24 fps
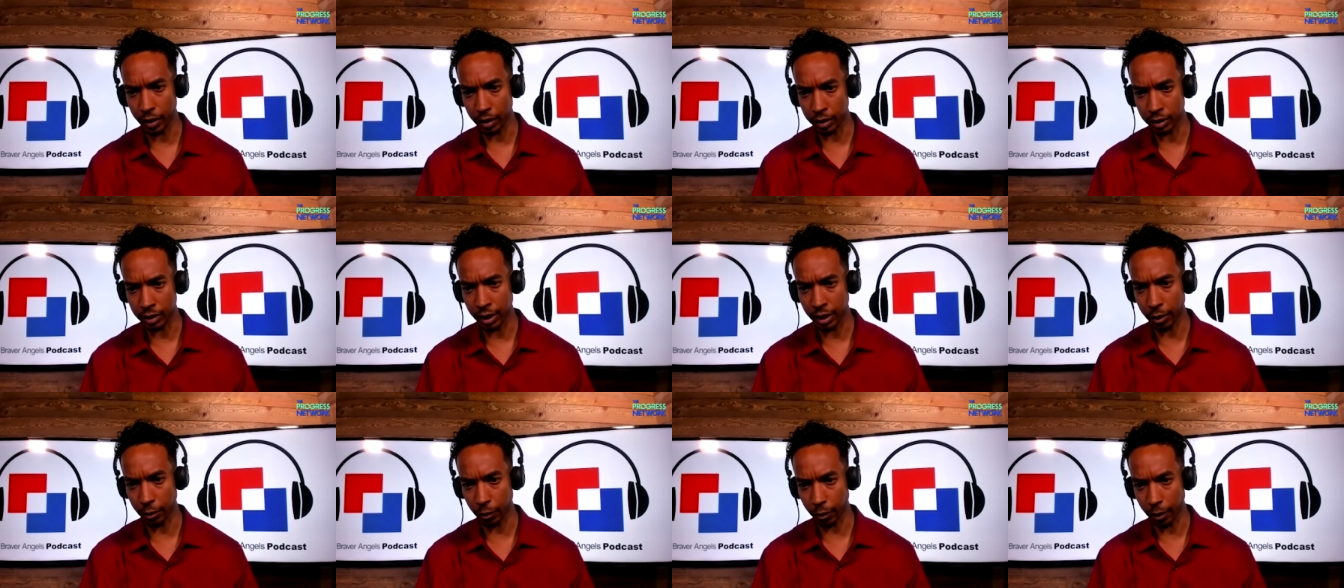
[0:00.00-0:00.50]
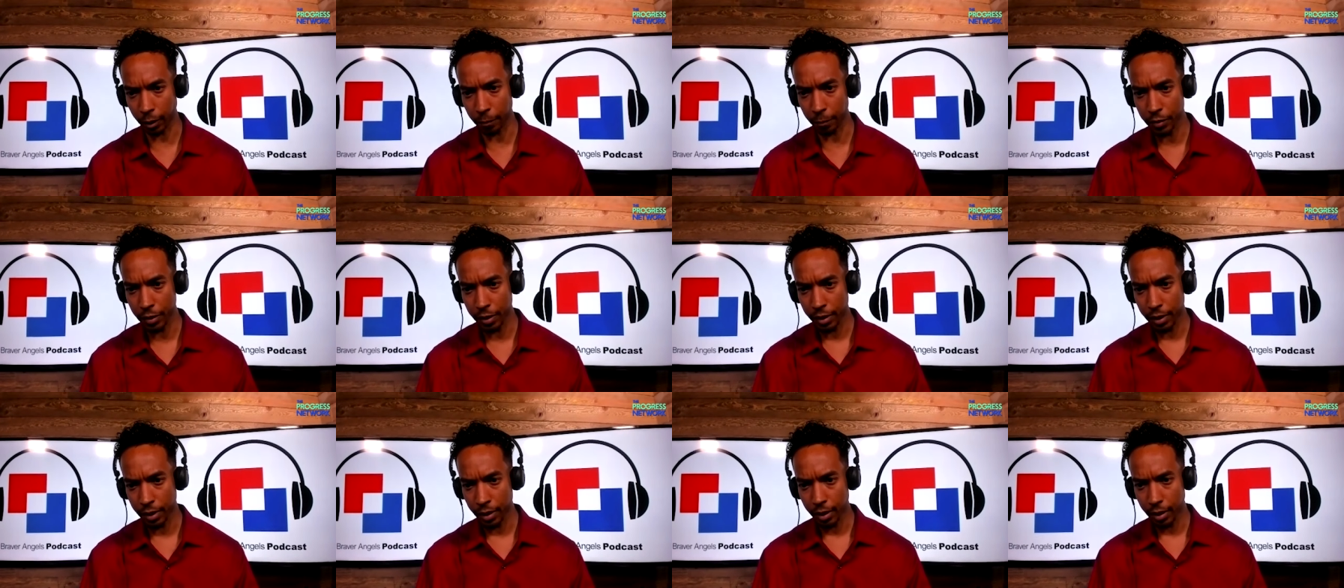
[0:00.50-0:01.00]
etc.
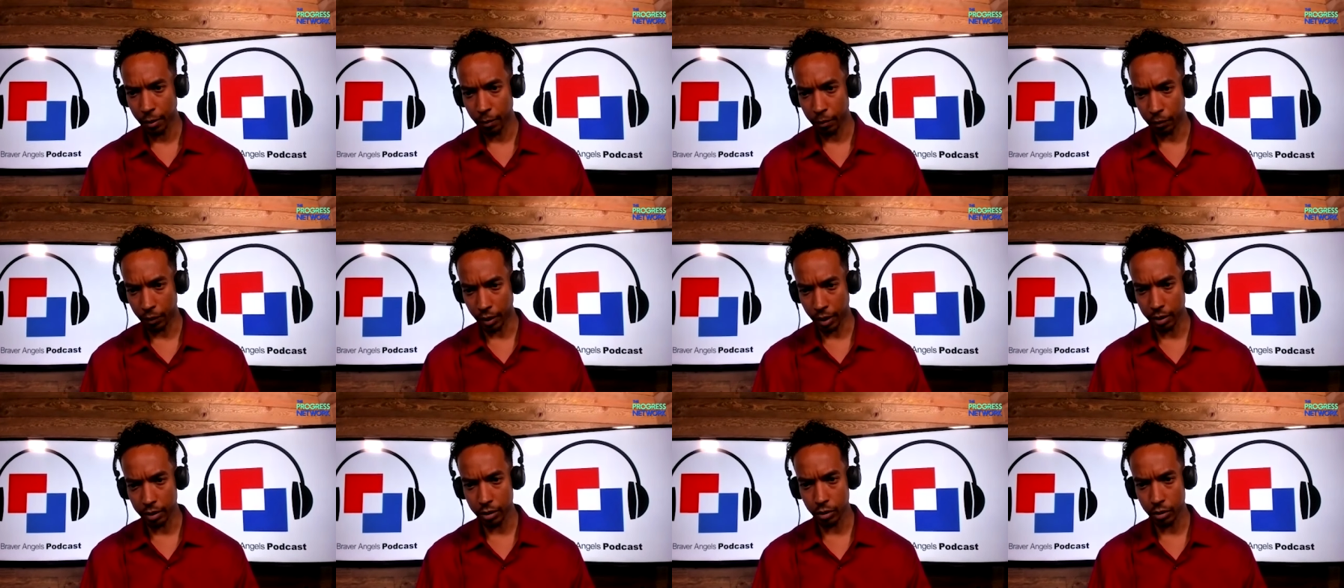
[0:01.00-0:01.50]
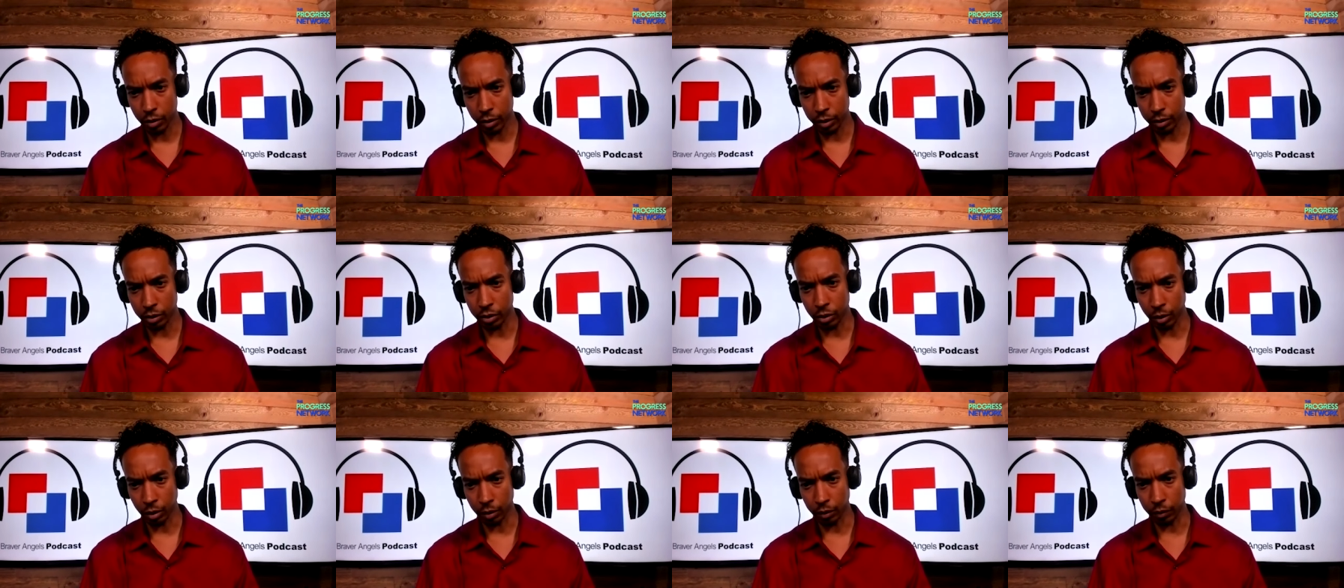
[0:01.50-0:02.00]
Then you can
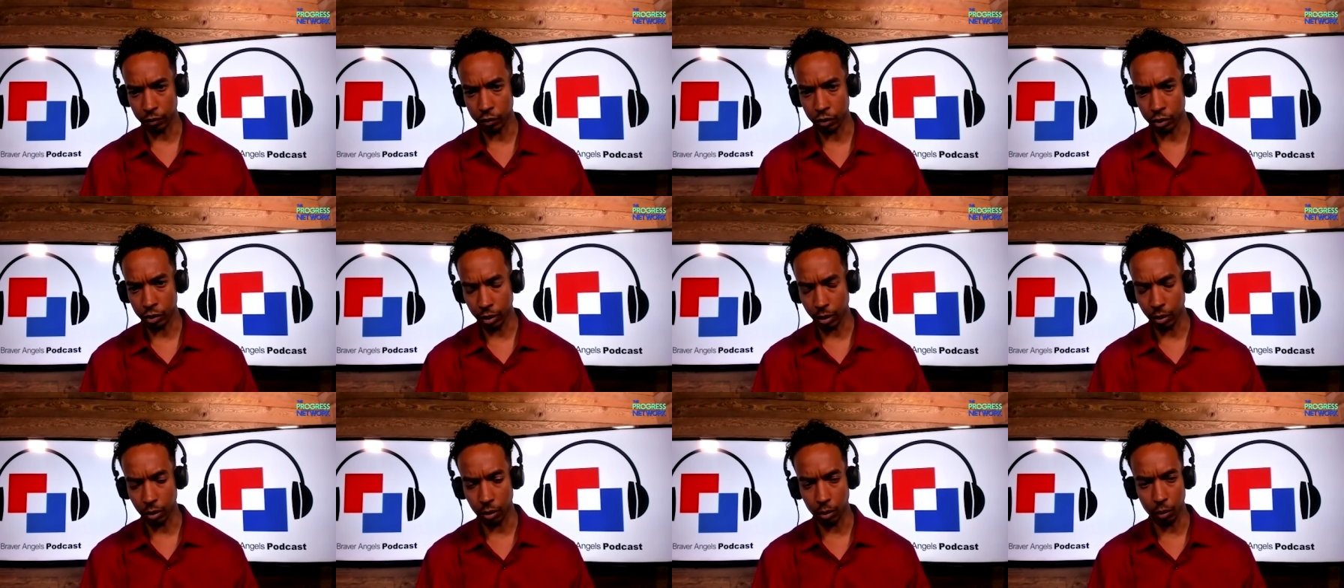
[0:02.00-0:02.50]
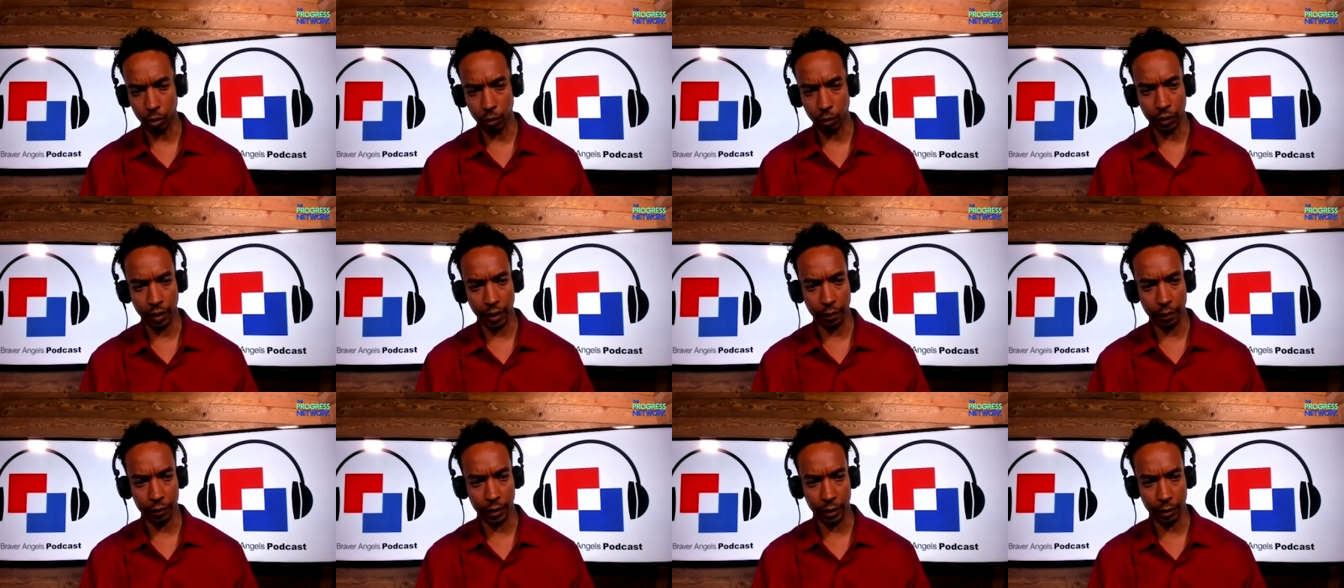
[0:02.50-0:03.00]
sort of show
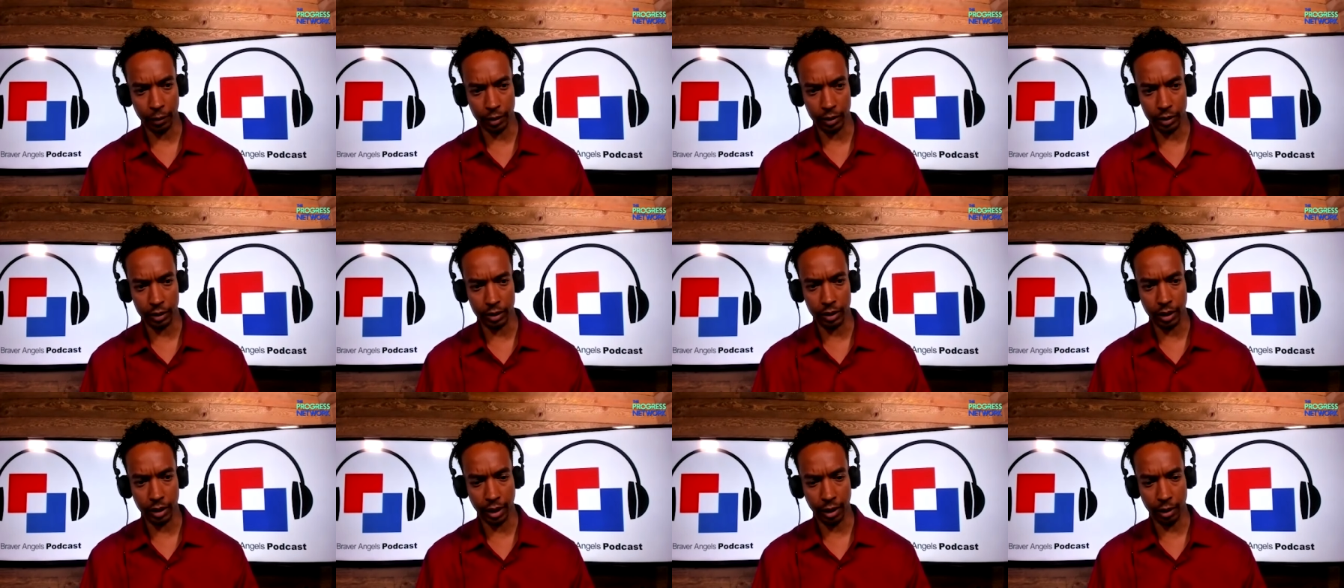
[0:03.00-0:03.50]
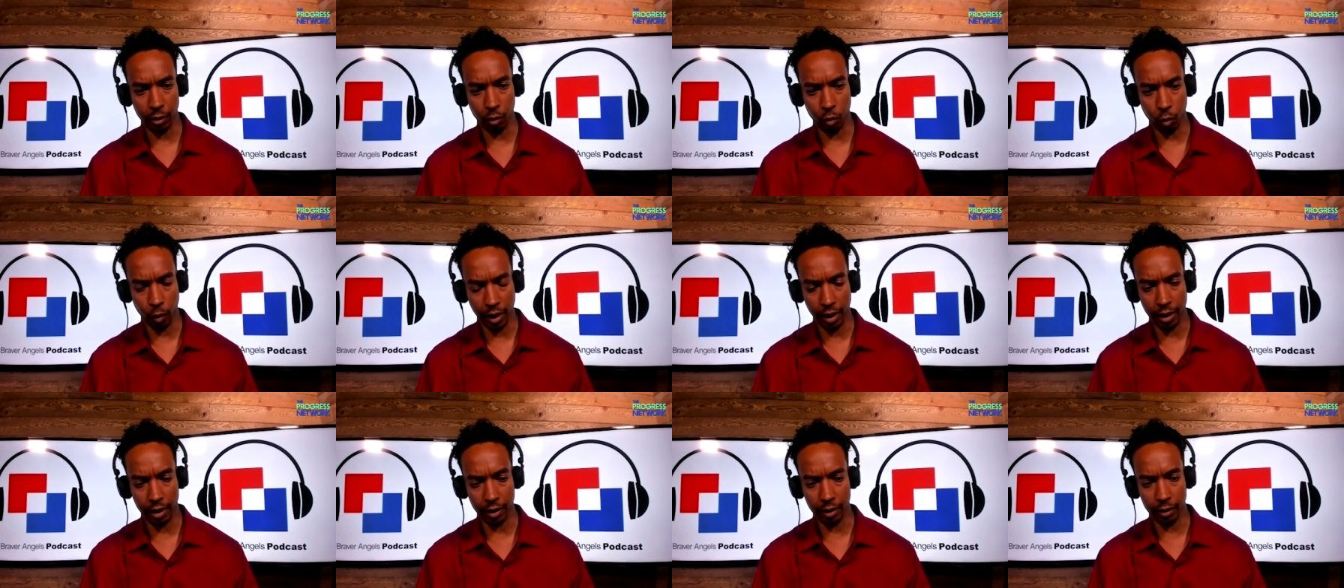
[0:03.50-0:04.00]
that there is a
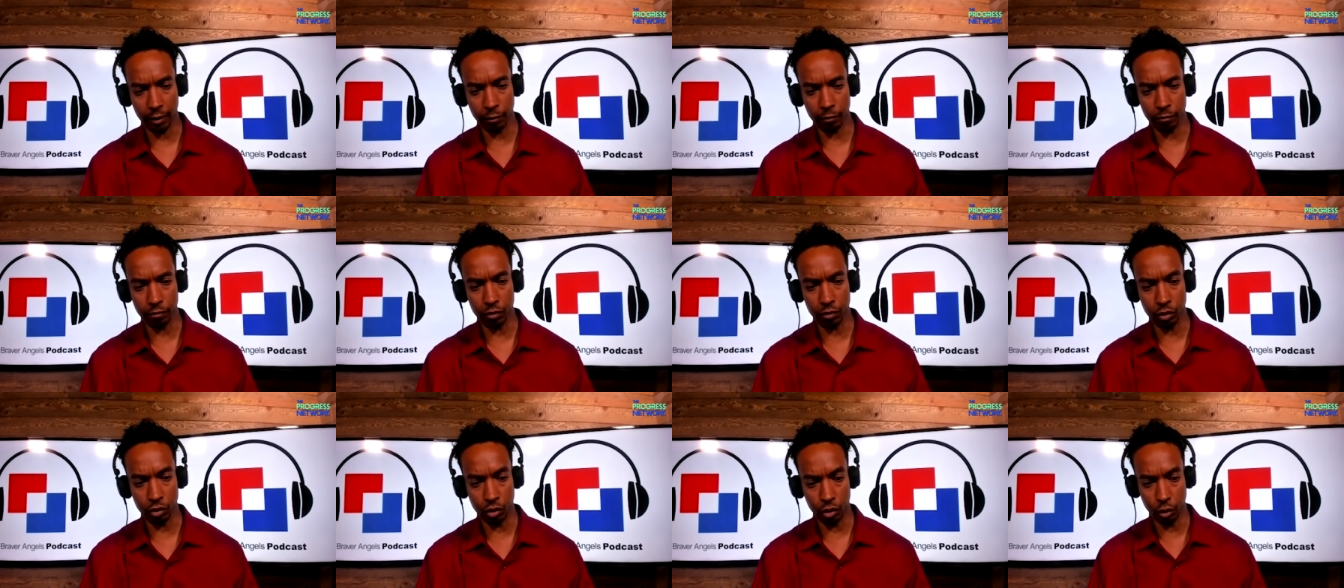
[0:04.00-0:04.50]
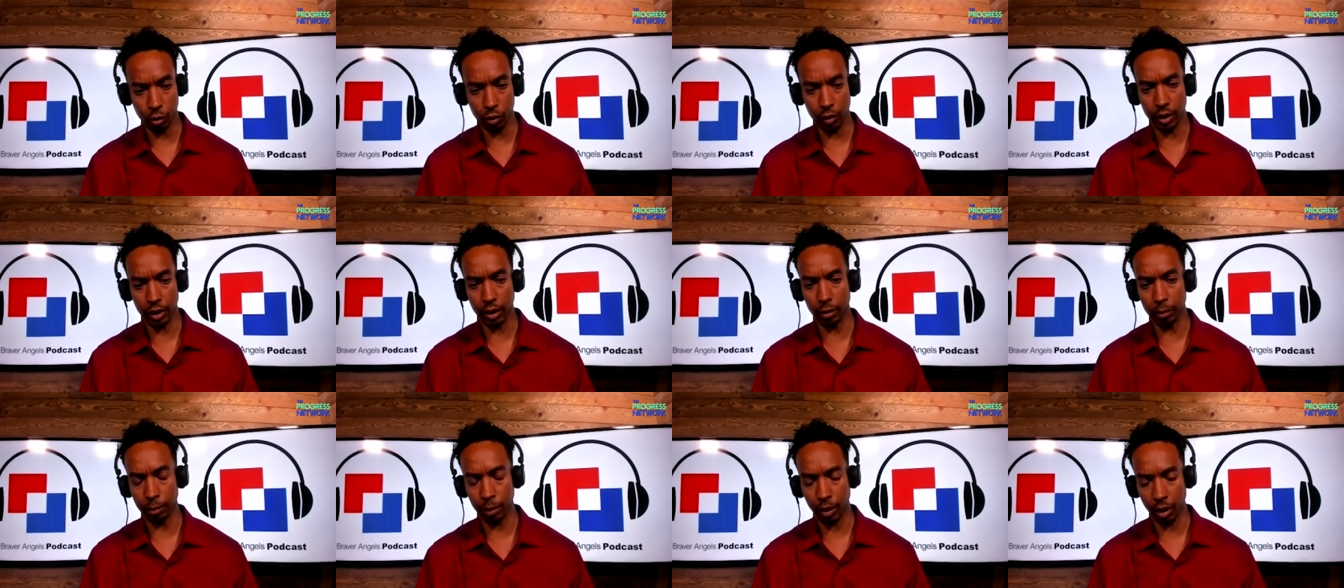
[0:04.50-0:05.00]
way of
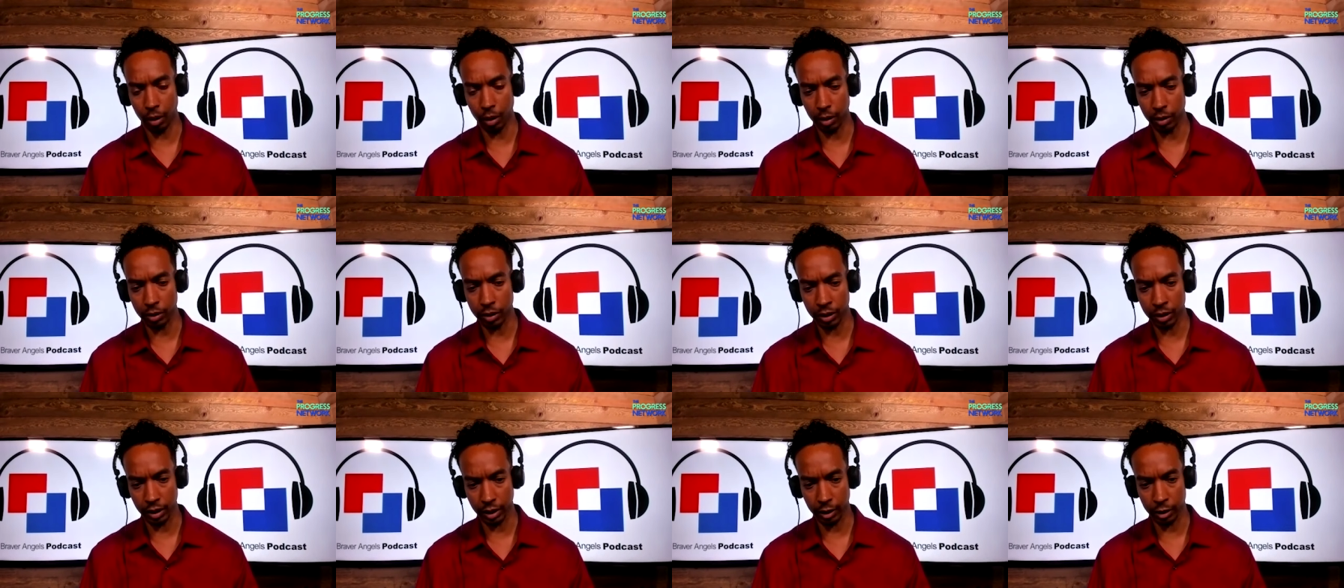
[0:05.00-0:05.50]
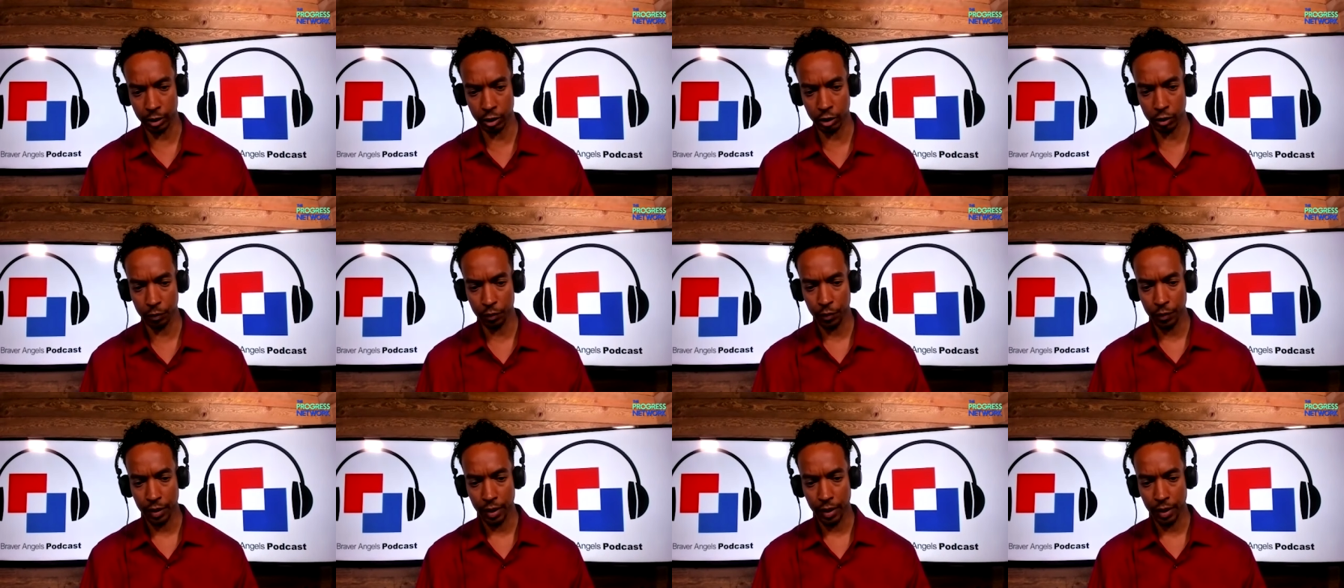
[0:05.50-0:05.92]
doing politics